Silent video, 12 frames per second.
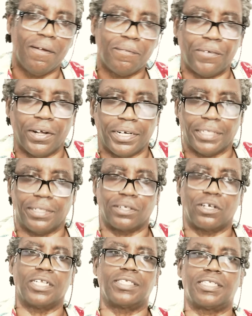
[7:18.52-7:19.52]
funny. They're
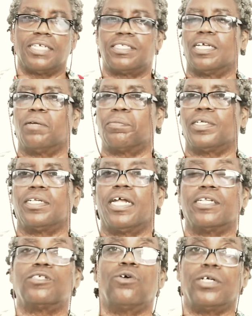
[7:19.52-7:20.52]
going to say something that
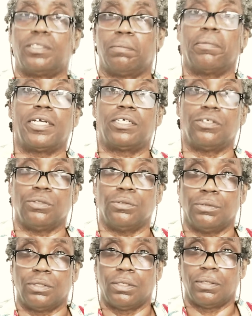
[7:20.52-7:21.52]
is going to make you.
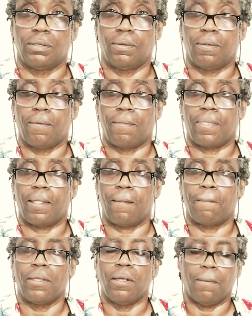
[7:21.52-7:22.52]

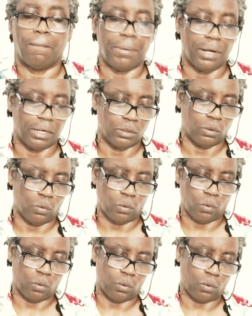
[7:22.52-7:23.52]
But
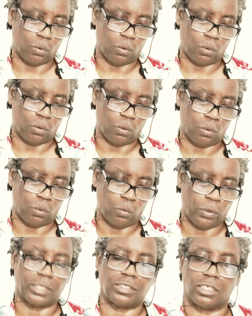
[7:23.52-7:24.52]

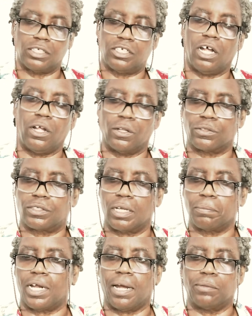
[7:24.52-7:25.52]
when it's adults,
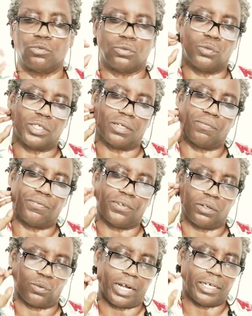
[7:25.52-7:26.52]
sometimes we can
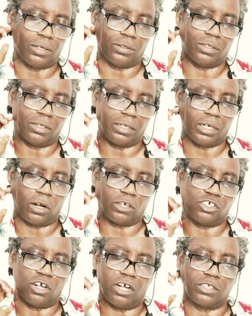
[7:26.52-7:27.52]
feel it right here in our
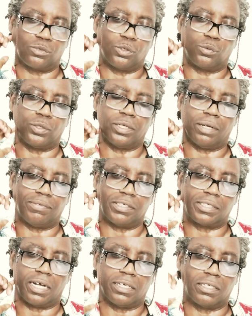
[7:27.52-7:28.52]
jaws, where we have
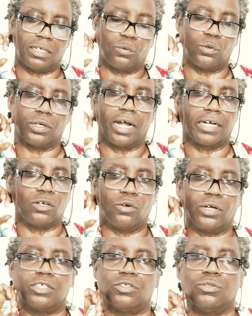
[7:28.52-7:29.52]
decided that we're not
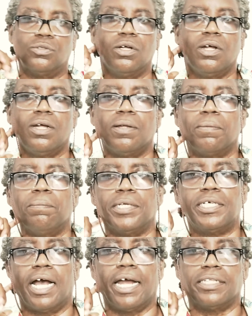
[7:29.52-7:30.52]
going to be
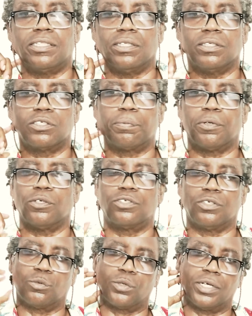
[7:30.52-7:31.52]
kind to this
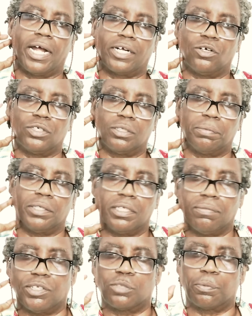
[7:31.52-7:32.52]
person, or we're not going to
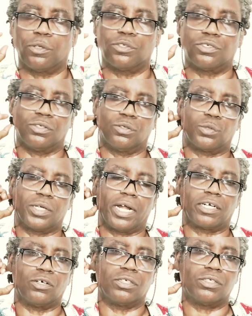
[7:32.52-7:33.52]
believe this person, or we're
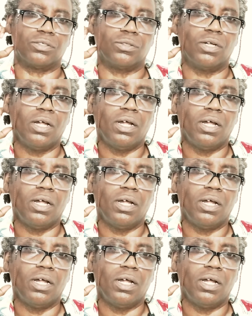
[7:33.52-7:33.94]
not going to